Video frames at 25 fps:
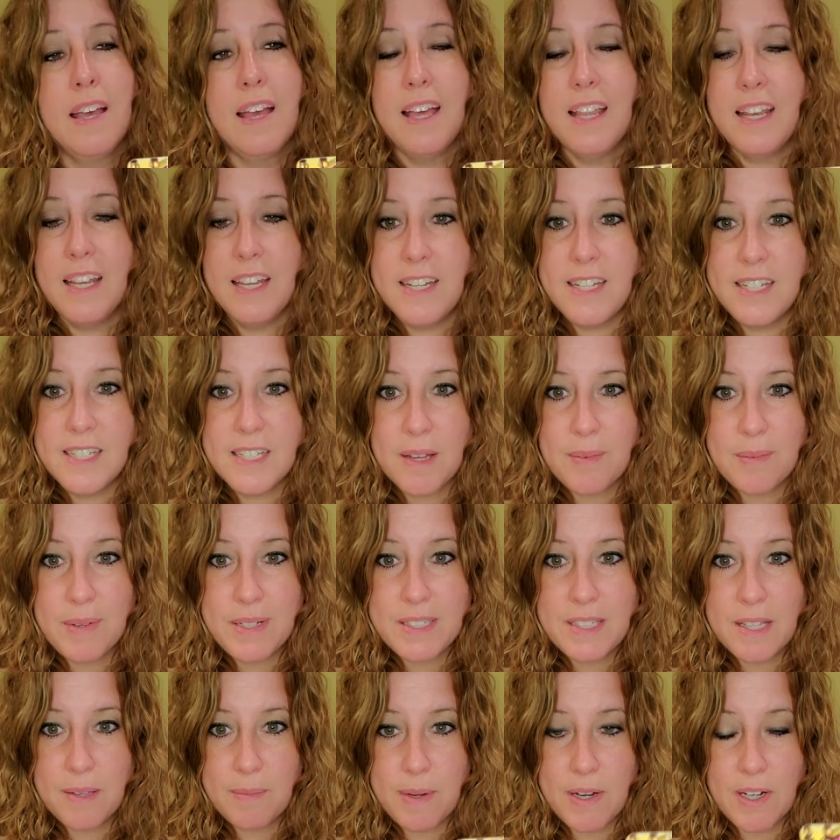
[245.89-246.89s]
And anytime
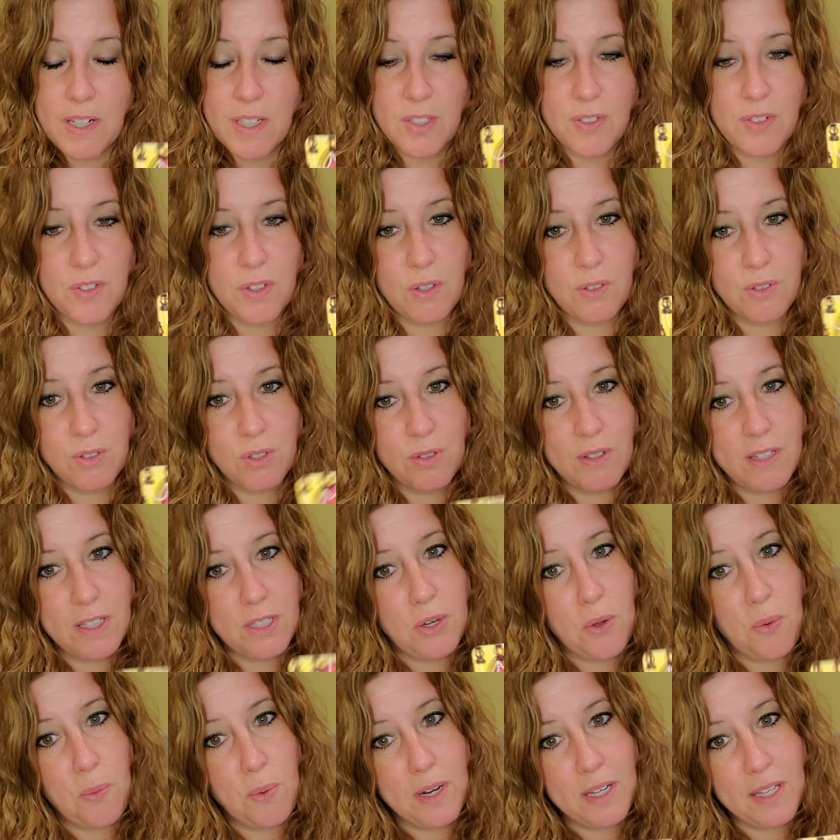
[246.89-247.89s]
I say marriage, for those of you that
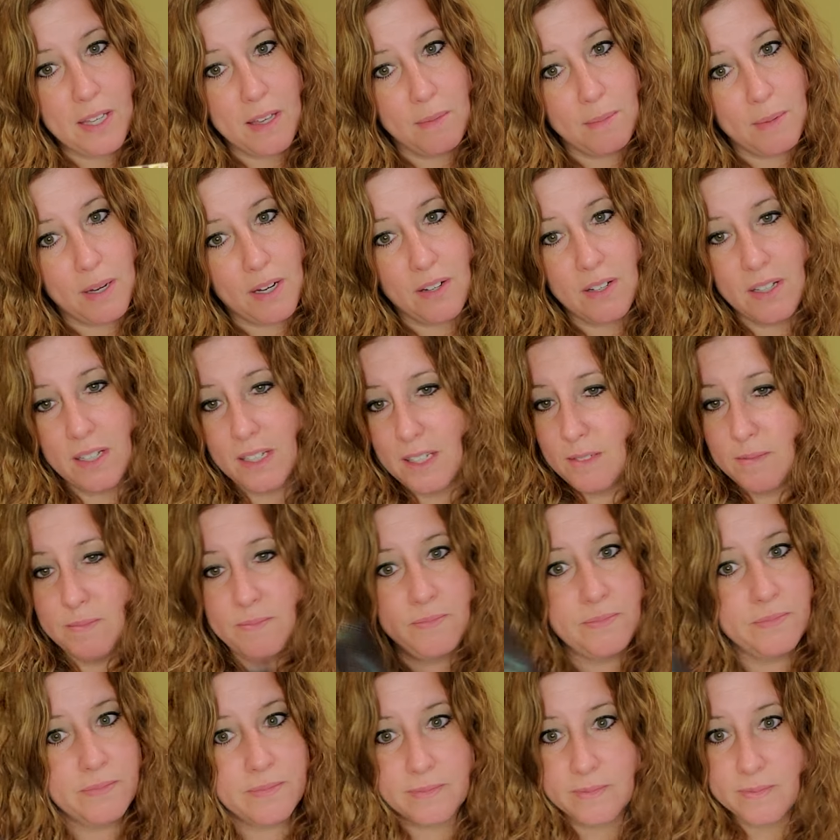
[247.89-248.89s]
don't want to get married,
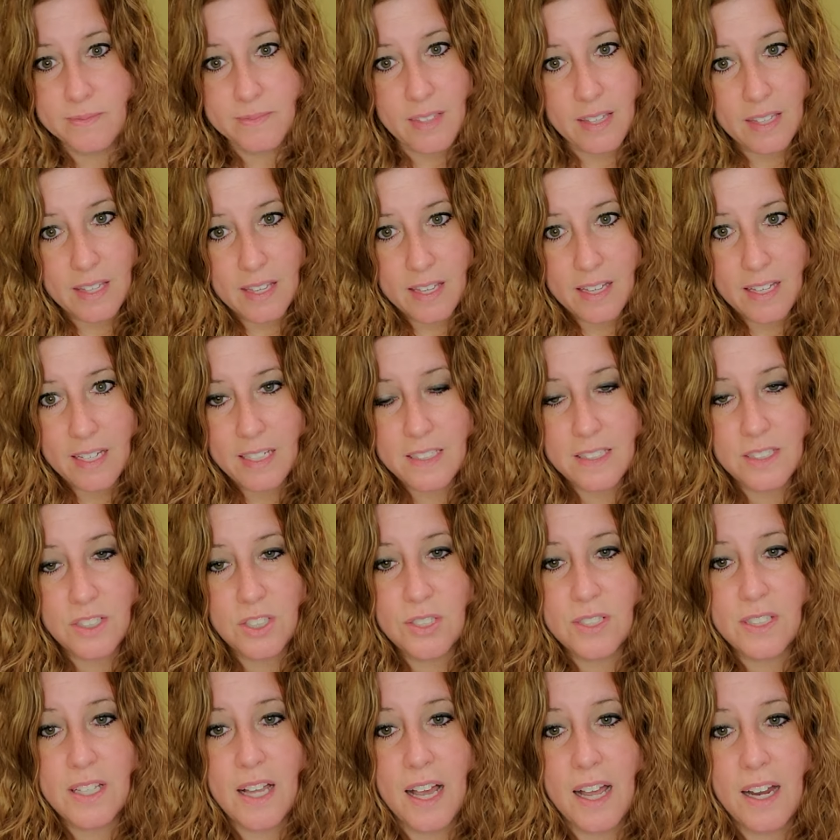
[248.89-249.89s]
it's
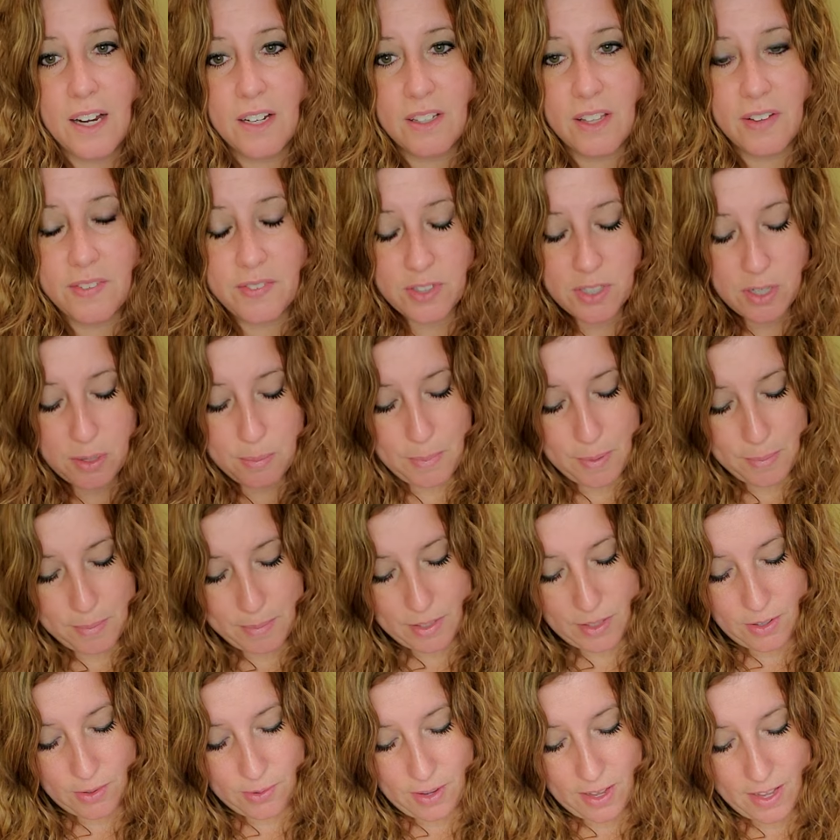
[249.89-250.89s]
just a higher level
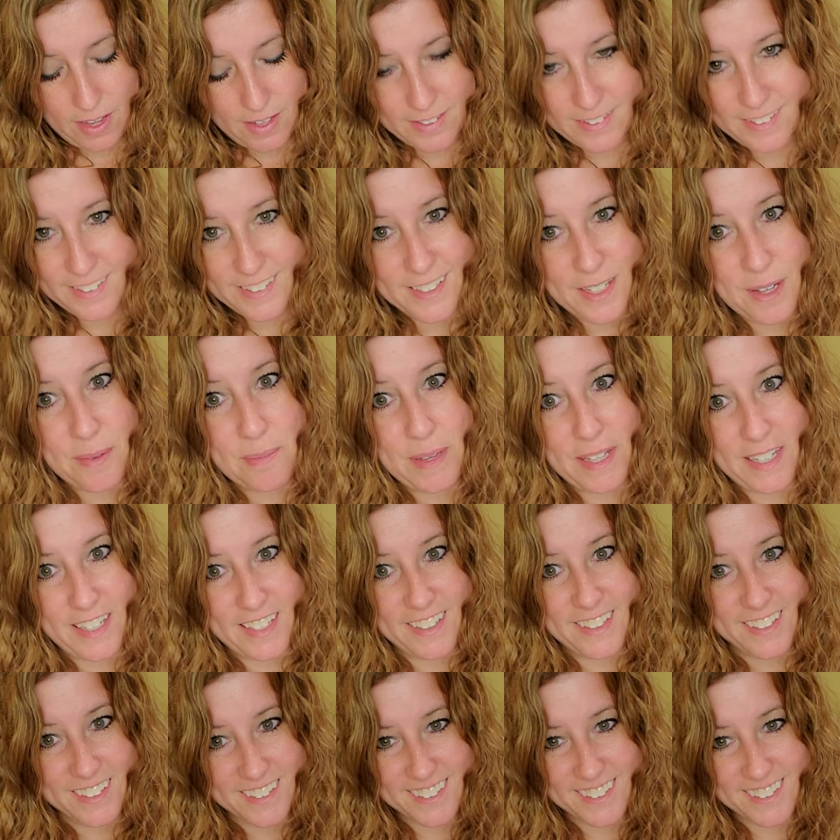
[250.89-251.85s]
commitment, okay? Committed.